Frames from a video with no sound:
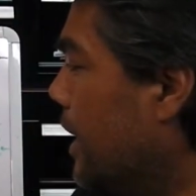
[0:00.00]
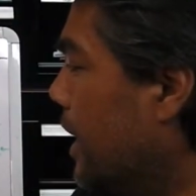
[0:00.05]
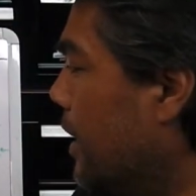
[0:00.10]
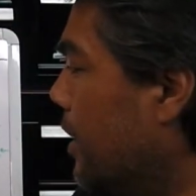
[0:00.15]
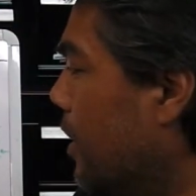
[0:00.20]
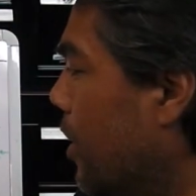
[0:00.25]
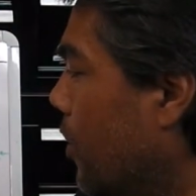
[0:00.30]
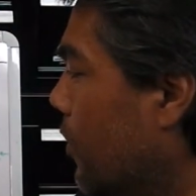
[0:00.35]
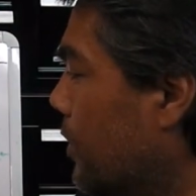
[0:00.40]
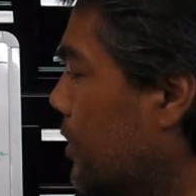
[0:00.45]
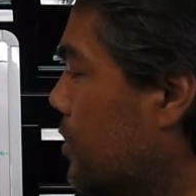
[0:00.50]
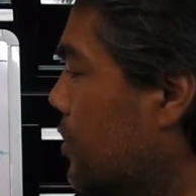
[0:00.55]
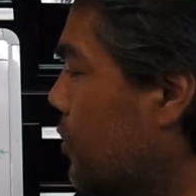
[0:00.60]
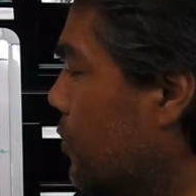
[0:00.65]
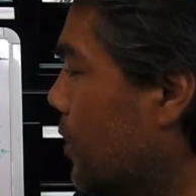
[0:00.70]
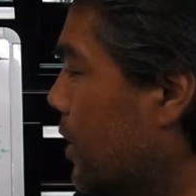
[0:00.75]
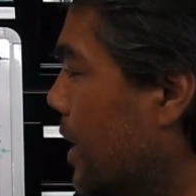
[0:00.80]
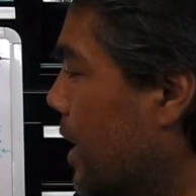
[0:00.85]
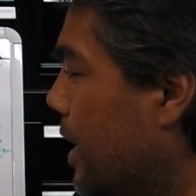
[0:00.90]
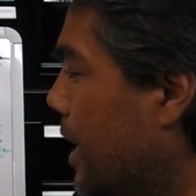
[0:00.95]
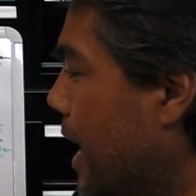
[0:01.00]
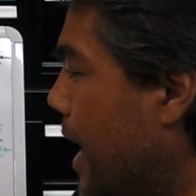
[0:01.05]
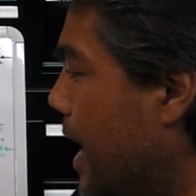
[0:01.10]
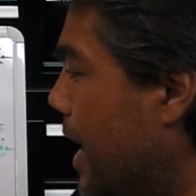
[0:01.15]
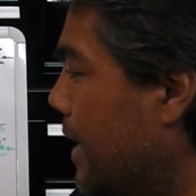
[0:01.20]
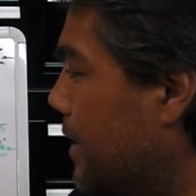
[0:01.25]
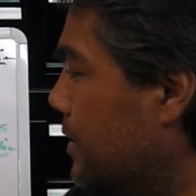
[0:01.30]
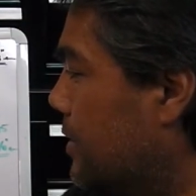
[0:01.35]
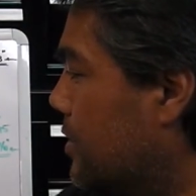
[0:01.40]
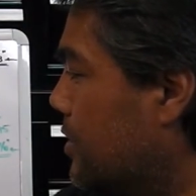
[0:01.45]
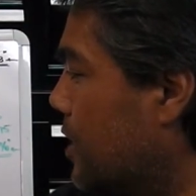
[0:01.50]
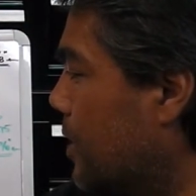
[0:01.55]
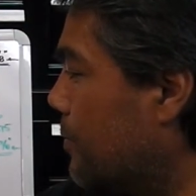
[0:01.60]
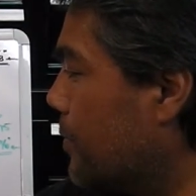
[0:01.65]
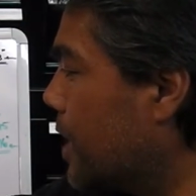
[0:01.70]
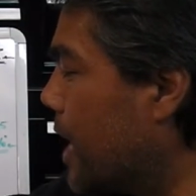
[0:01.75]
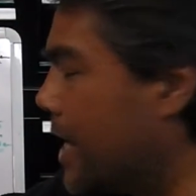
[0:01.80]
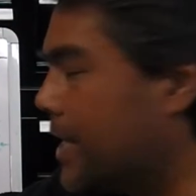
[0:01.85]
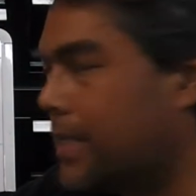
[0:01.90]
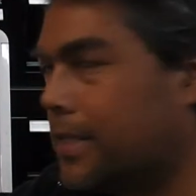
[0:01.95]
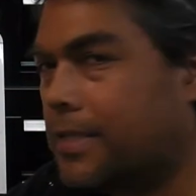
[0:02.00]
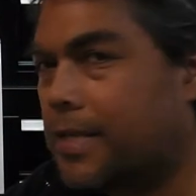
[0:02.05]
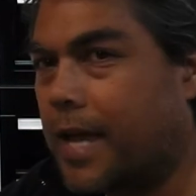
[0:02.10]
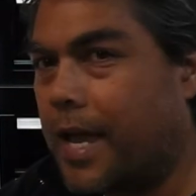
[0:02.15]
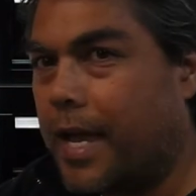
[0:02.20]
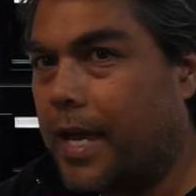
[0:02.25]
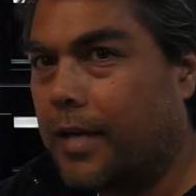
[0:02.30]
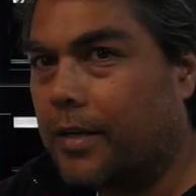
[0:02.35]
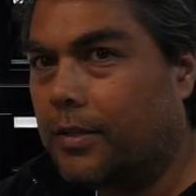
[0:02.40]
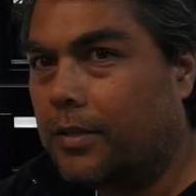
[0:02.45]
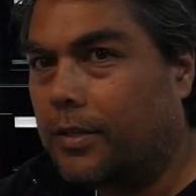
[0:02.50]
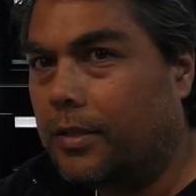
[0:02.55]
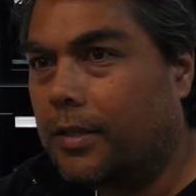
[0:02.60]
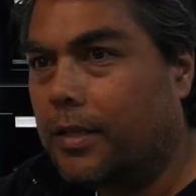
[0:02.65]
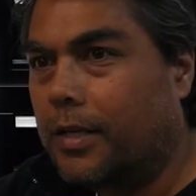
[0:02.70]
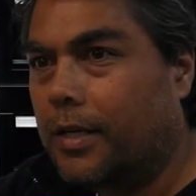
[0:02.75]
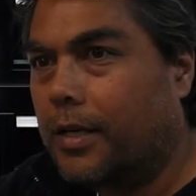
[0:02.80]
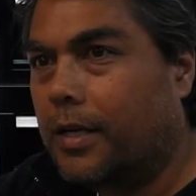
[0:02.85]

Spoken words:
And always you want to add some kind of tail.